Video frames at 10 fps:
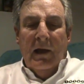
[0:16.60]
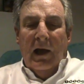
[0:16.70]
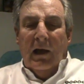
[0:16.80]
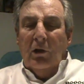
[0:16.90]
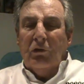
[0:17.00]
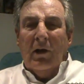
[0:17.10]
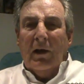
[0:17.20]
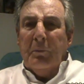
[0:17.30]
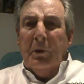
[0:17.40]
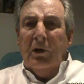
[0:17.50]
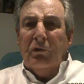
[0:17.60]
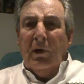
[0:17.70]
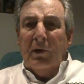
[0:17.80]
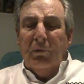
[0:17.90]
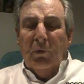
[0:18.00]
It looks like a pretty
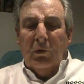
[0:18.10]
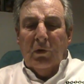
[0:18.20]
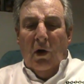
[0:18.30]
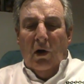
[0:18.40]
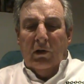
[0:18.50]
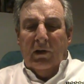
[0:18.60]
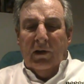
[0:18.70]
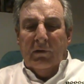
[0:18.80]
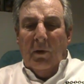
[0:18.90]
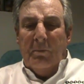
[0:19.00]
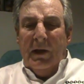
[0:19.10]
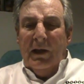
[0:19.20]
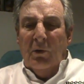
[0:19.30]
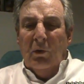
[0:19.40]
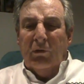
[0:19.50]
straightforward card. Not
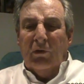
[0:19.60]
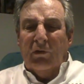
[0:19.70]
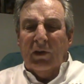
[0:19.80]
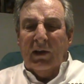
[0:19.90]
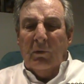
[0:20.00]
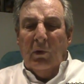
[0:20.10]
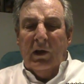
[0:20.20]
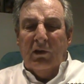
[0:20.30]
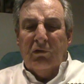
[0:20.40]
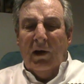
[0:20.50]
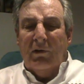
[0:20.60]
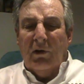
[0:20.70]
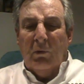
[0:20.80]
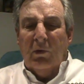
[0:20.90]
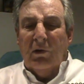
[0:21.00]
many horses that can win each race,
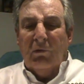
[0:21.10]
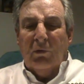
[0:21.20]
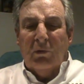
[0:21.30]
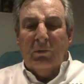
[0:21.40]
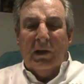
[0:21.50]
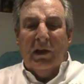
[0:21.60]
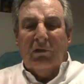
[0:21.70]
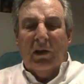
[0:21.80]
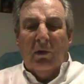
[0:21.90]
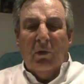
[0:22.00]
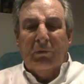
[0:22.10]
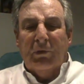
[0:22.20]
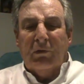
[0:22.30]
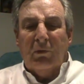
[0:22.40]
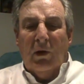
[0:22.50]
I wouldn't have thought, but let's kick off
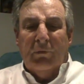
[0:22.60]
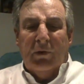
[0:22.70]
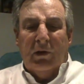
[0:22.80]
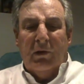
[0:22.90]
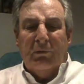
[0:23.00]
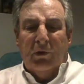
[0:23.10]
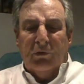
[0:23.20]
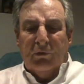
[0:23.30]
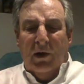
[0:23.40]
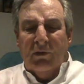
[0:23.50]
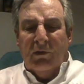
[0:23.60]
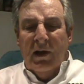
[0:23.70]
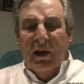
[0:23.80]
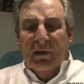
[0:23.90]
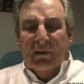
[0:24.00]
with 12:30 first race,
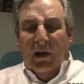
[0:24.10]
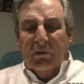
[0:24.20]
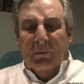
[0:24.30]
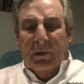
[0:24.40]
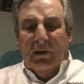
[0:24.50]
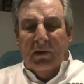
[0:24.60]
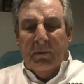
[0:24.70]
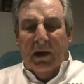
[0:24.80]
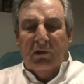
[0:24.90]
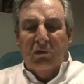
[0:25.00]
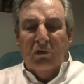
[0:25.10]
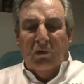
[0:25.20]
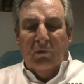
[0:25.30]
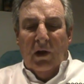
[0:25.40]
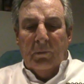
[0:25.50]
1,000-meter maiden
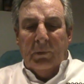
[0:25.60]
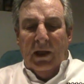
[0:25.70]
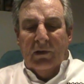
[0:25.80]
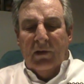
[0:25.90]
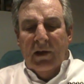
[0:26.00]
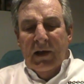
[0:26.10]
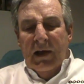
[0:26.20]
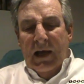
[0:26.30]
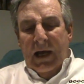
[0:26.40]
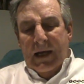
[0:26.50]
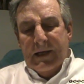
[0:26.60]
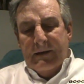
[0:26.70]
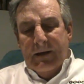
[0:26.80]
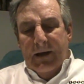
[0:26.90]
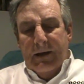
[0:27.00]
juvenile plate,
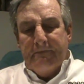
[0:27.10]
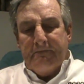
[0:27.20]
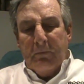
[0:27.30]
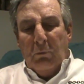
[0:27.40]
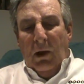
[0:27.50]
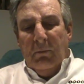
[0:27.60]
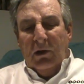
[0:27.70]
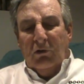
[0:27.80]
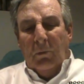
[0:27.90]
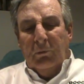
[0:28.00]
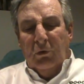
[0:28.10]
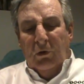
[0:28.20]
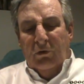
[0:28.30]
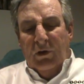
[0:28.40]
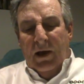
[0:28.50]
and my top
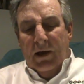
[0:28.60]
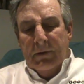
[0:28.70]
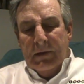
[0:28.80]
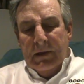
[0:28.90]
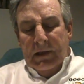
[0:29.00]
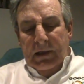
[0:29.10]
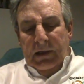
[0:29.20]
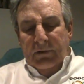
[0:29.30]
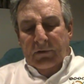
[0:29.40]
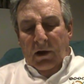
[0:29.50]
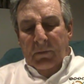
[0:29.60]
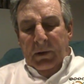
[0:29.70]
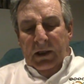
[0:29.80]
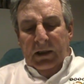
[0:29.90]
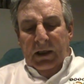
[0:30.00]
choice here is going to
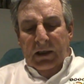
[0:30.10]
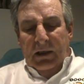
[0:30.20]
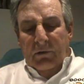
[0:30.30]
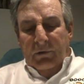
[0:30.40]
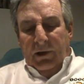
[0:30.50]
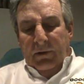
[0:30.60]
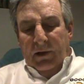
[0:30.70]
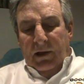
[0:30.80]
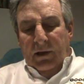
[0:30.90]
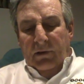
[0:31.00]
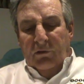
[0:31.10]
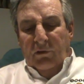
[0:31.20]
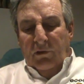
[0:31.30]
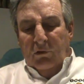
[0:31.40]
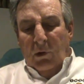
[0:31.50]
be Clean Living. This
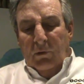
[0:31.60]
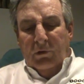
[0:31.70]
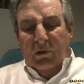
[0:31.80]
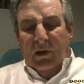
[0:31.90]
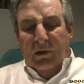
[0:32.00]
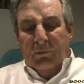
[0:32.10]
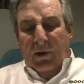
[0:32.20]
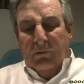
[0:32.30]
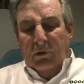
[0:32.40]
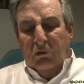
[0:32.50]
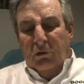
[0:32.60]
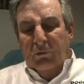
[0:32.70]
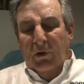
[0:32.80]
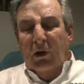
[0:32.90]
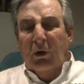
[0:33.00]
is a 12 to 10 favourite, two
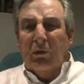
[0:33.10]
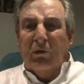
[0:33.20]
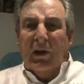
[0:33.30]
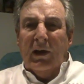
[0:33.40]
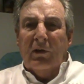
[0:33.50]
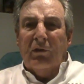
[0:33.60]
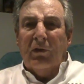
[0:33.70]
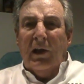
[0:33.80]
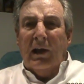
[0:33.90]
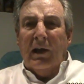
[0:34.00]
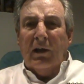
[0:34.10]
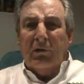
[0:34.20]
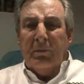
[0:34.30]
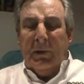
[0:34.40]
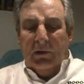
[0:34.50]
very good seconds, and I
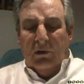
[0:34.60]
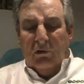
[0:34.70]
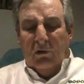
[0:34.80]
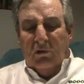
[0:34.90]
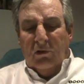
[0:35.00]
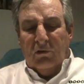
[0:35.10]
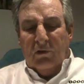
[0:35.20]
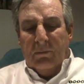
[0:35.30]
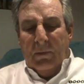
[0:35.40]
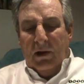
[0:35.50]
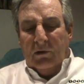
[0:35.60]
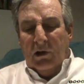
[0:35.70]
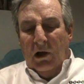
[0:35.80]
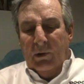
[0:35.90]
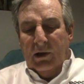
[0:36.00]
expect it to just about
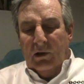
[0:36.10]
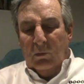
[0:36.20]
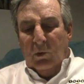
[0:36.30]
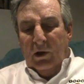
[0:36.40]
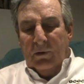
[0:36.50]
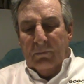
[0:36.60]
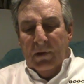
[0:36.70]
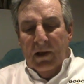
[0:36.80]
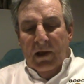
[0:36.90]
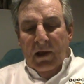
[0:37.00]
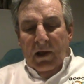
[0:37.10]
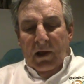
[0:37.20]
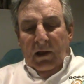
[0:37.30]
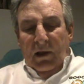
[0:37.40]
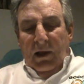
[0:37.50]
go in and win.
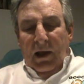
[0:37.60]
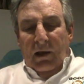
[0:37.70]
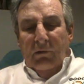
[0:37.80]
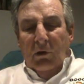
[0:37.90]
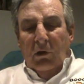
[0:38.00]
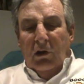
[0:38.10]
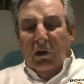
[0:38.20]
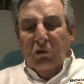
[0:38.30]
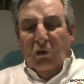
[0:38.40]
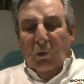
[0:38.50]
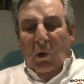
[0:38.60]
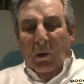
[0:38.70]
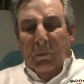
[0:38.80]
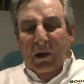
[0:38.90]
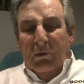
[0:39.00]
Have a look at the two
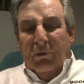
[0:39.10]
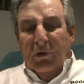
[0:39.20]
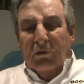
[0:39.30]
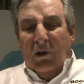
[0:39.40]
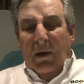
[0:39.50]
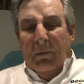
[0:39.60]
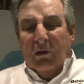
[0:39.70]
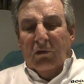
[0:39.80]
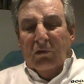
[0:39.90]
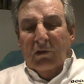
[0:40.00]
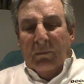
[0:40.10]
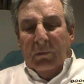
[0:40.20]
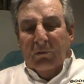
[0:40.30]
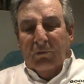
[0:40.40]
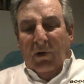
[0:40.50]
well-bred first-timers,
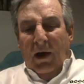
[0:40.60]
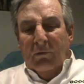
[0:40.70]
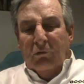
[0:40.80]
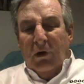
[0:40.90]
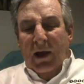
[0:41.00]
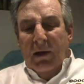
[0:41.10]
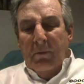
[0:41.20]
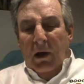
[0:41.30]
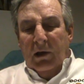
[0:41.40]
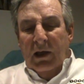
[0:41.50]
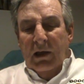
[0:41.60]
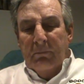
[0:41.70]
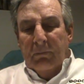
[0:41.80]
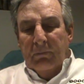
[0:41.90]
numbers 5, Treyamisi